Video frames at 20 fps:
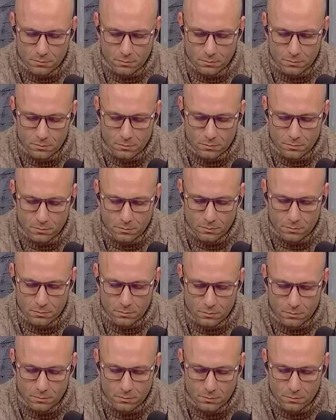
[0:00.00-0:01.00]

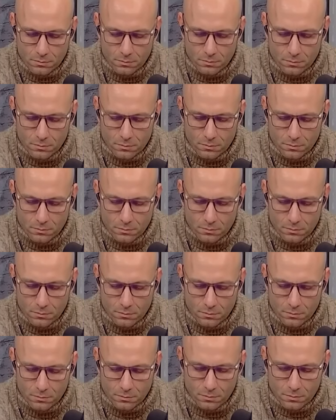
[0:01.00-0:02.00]

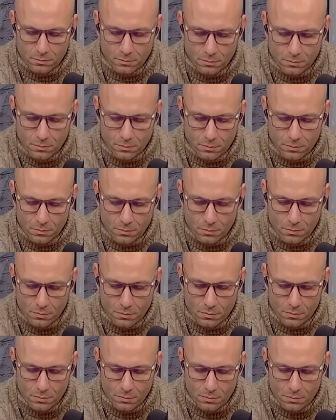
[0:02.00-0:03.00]

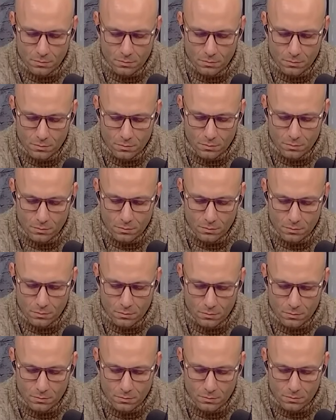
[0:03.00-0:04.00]

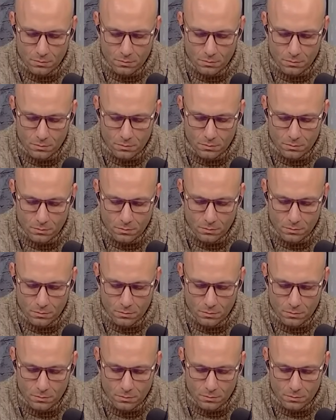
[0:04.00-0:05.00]
No words are spoken by the person on screen.